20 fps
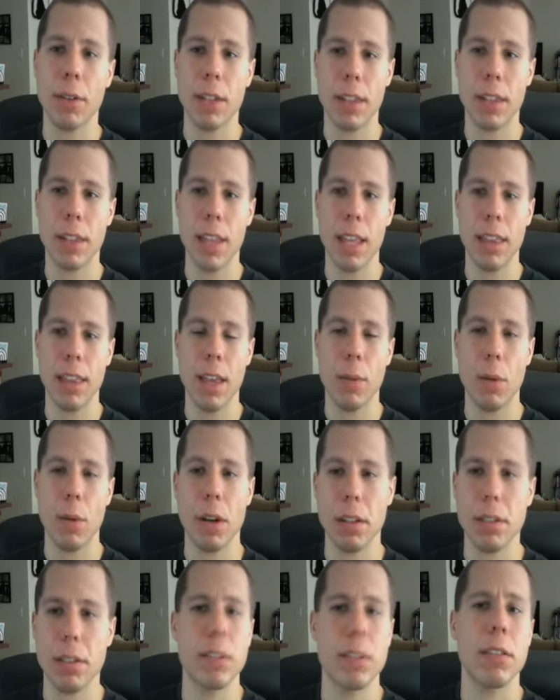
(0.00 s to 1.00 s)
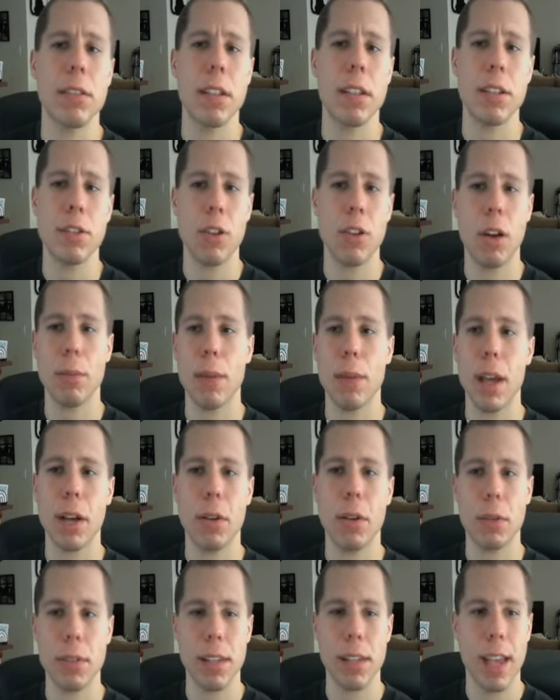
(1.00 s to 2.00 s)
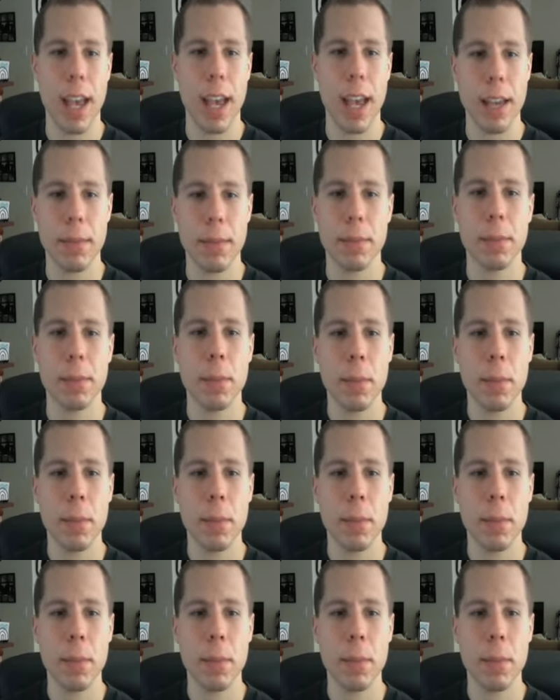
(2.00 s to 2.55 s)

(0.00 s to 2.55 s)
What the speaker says: and they wanted to see Shawn Michaels again.